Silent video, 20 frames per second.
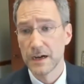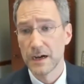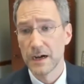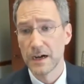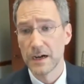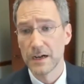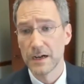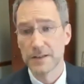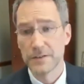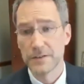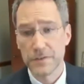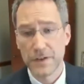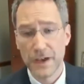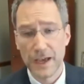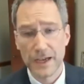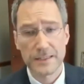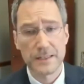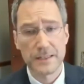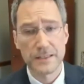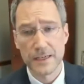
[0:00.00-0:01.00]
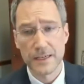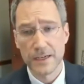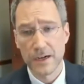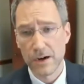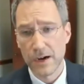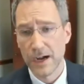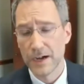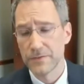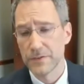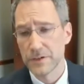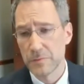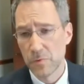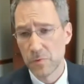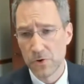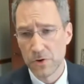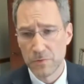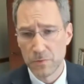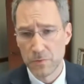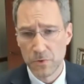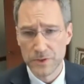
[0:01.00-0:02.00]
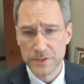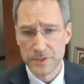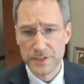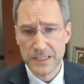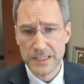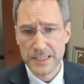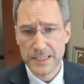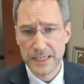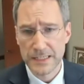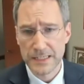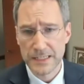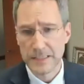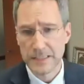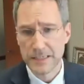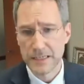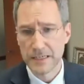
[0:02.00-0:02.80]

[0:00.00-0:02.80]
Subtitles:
the fact that they are having more and more success